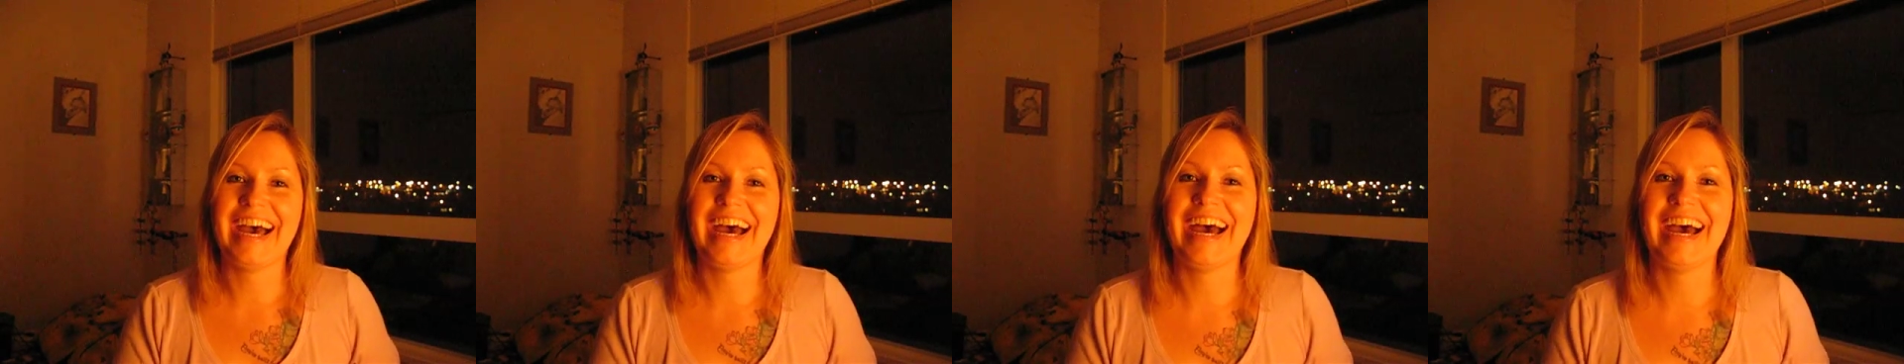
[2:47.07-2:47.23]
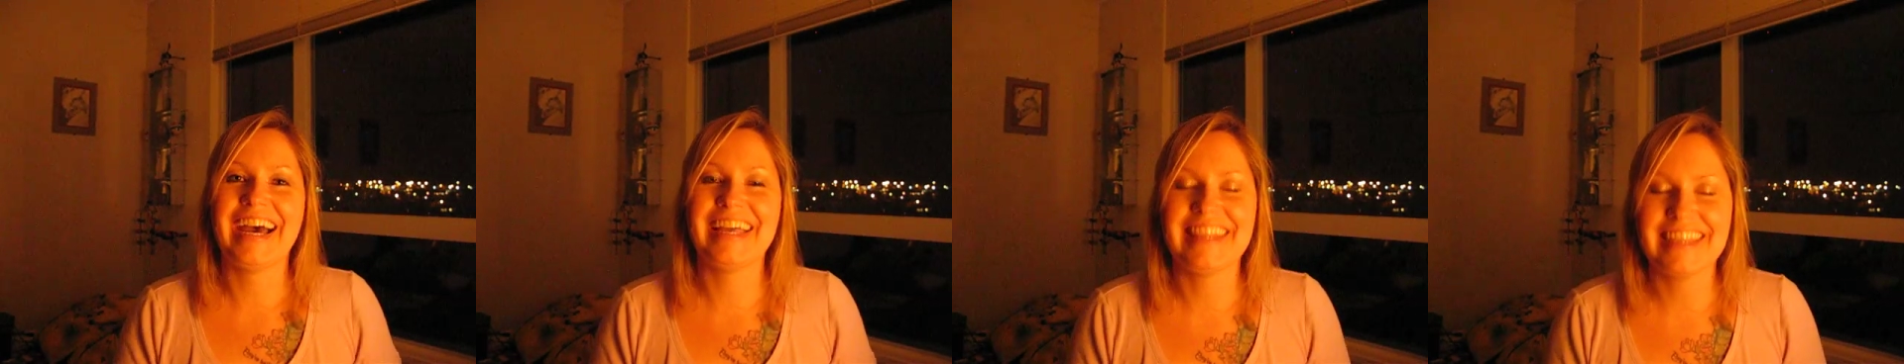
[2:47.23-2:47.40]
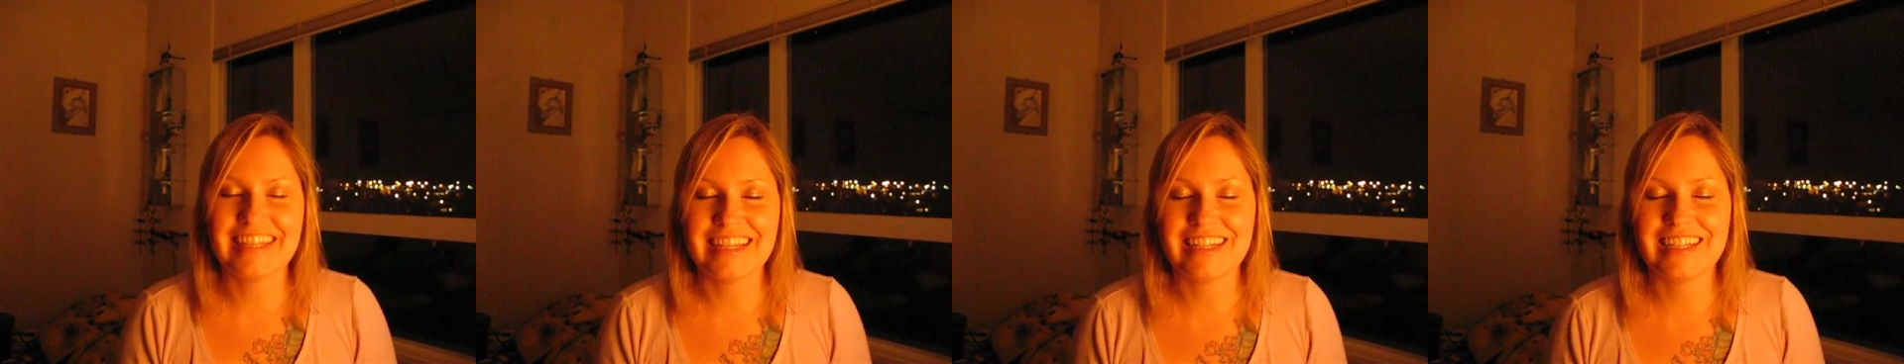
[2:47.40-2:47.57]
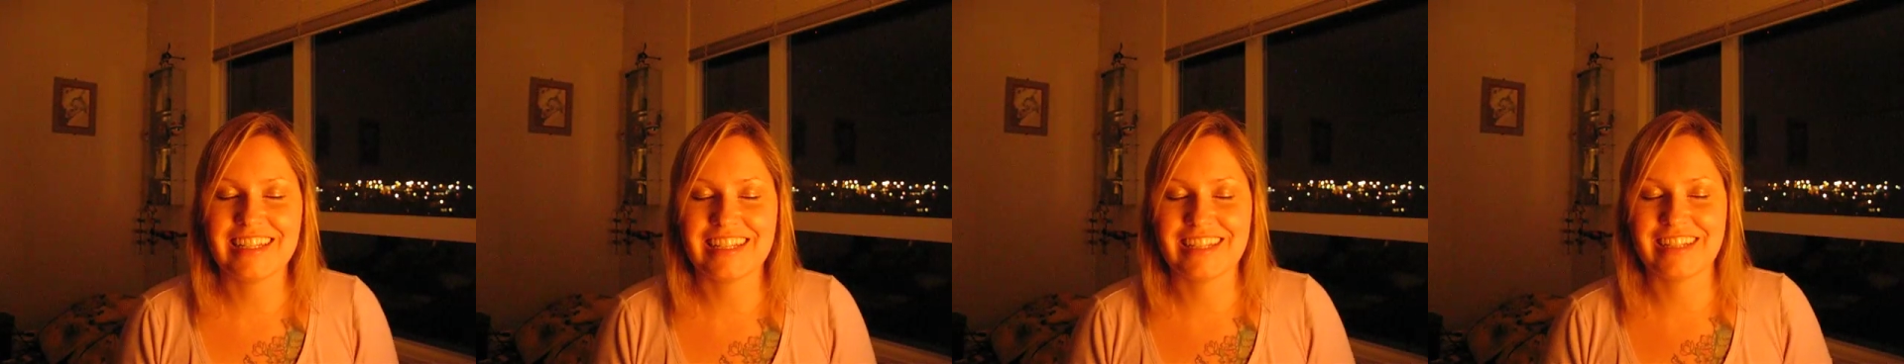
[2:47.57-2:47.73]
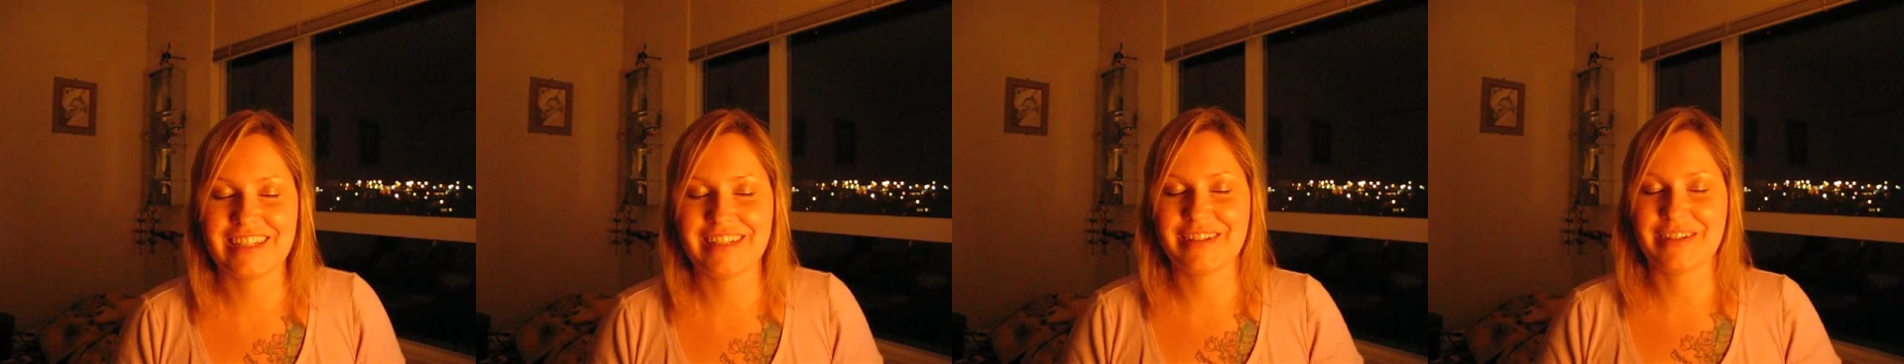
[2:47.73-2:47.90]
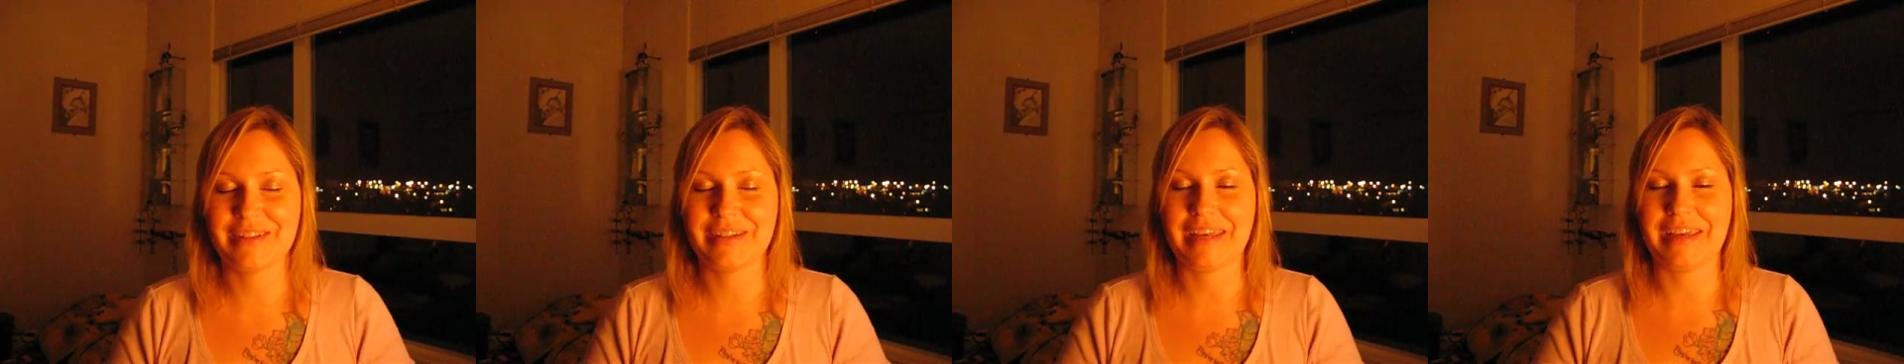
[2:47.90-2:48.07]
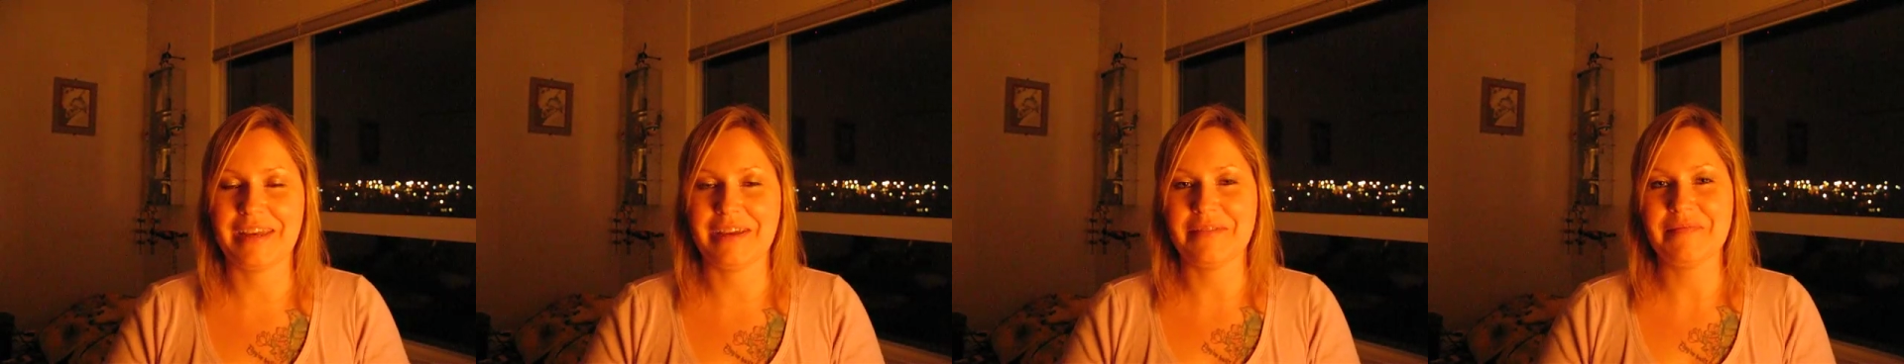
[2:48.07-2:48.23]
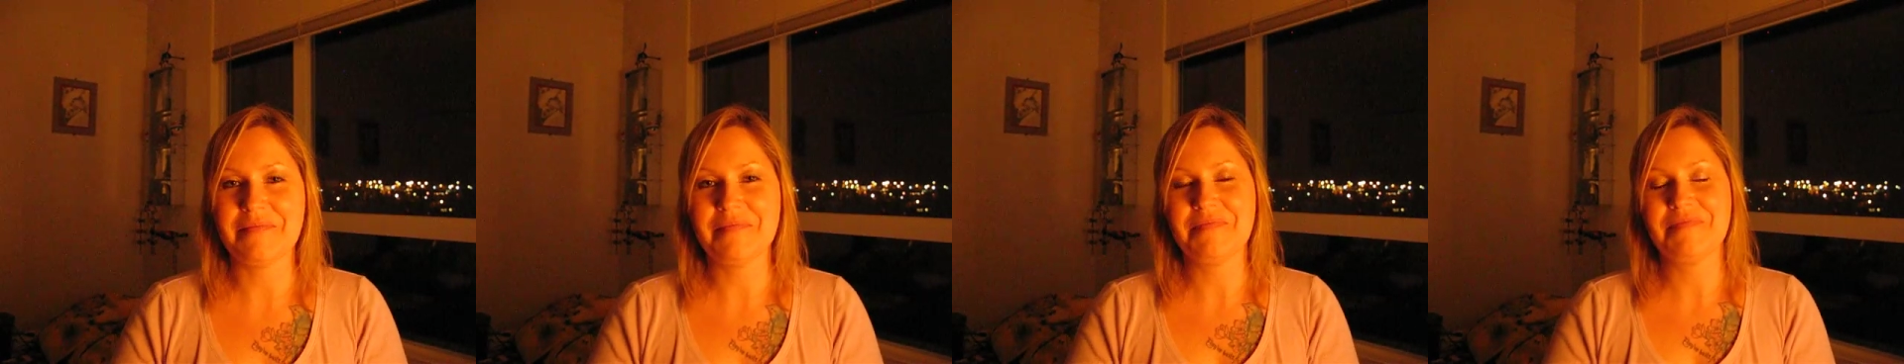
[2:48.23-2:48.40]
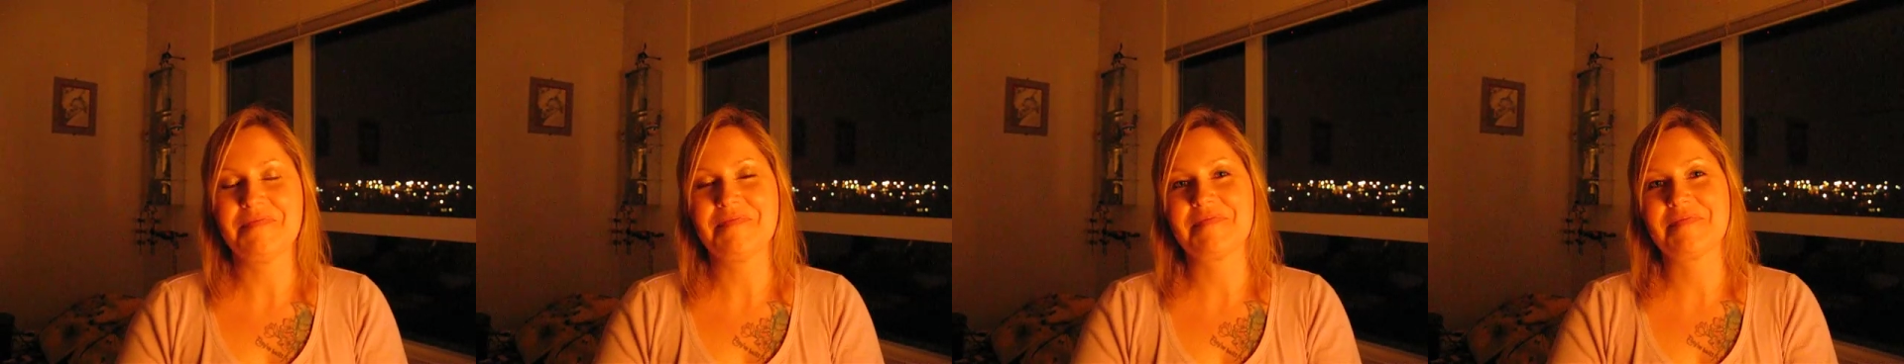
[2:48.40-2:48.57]
I think I did it. Okay.
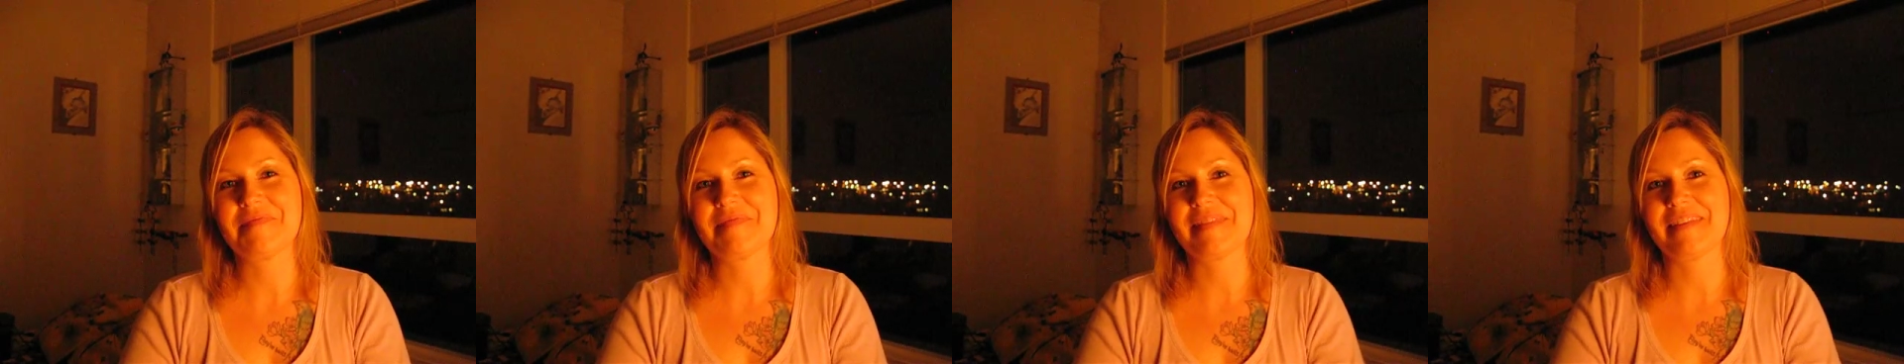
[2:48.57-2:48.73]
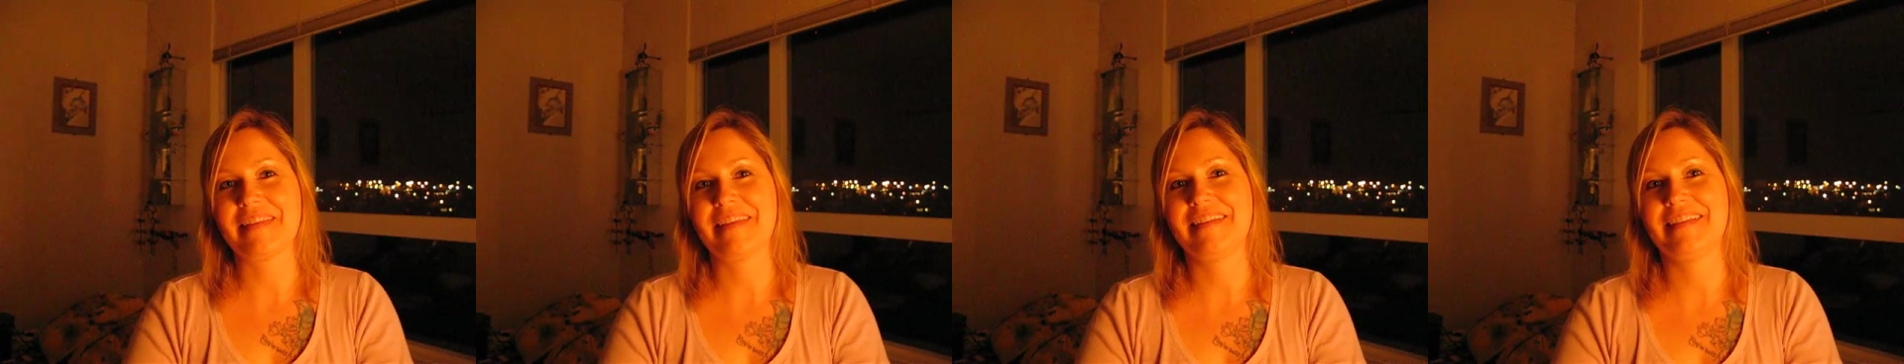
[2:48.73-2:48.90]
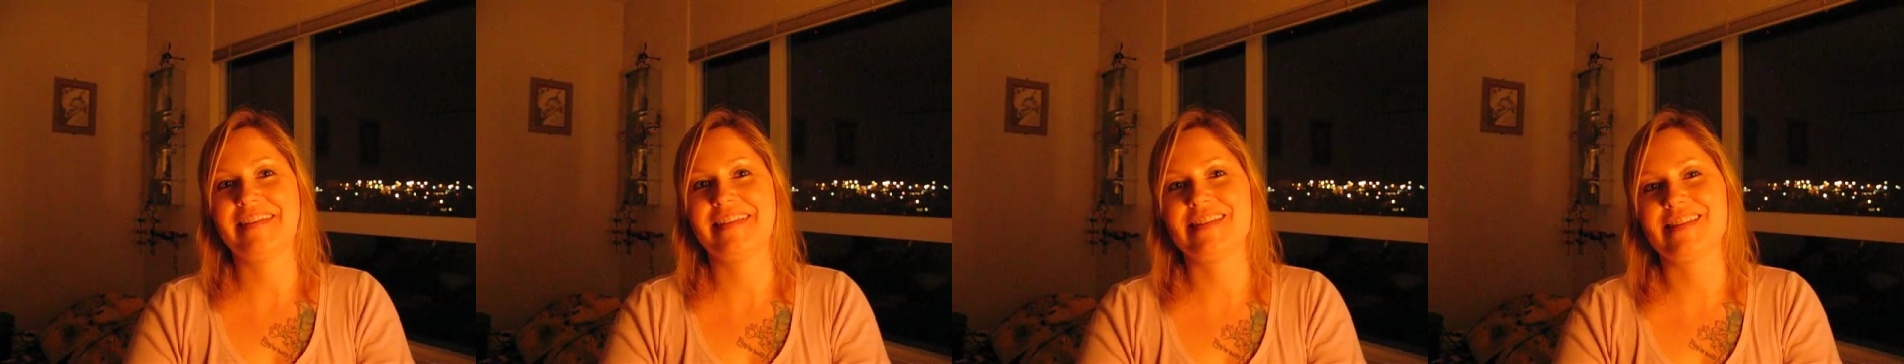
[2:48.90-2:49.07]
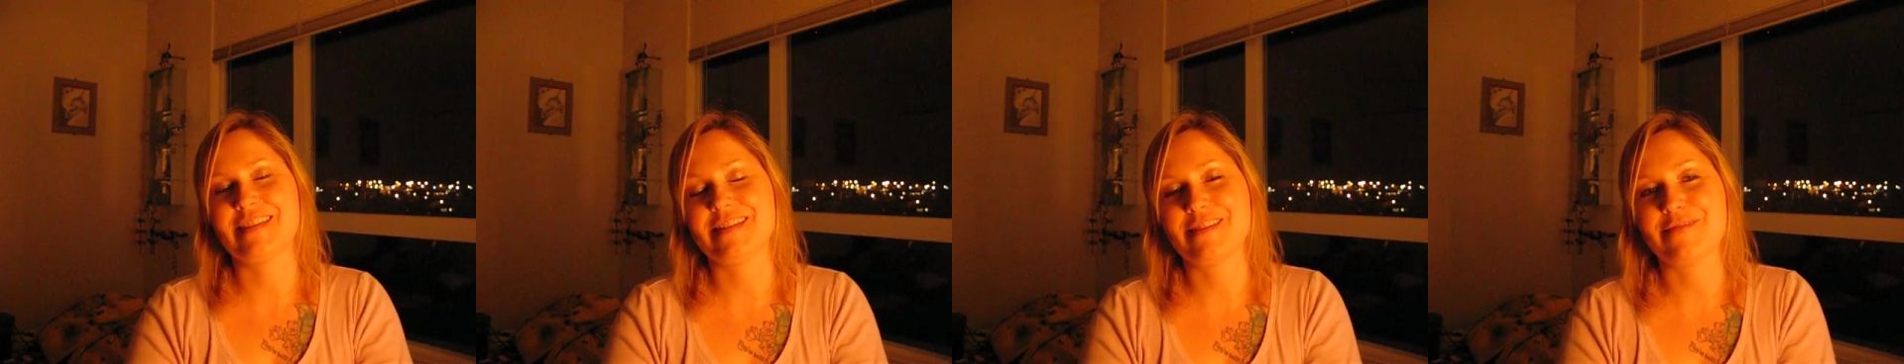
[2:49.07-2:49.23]
This